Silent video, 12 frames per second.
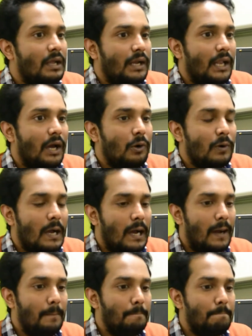Now
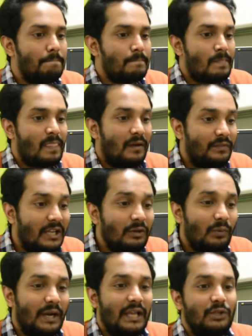then
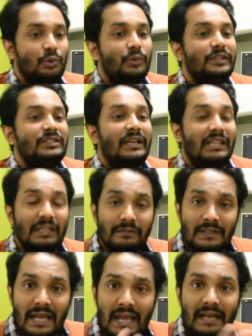what I do is I give
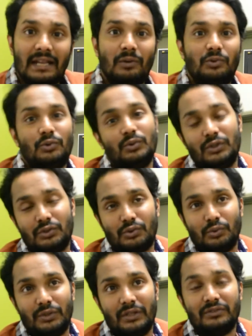the handout to the
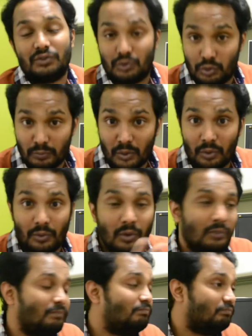students
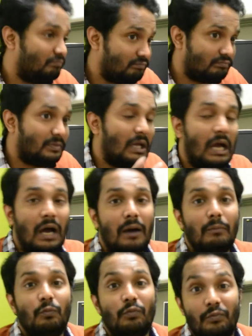tomorrow
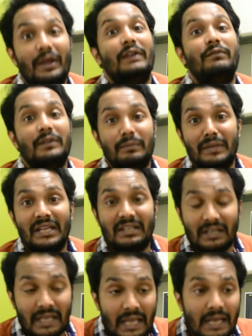when we meet
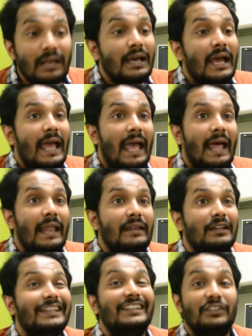again,
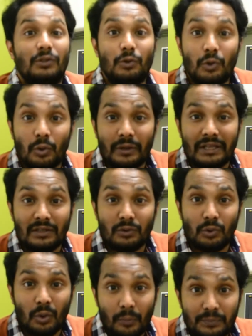and in
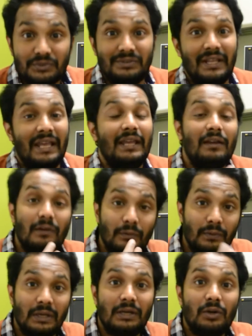groups they
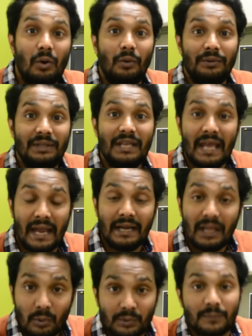work on the
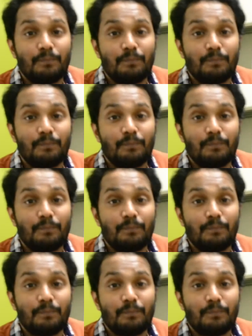handout.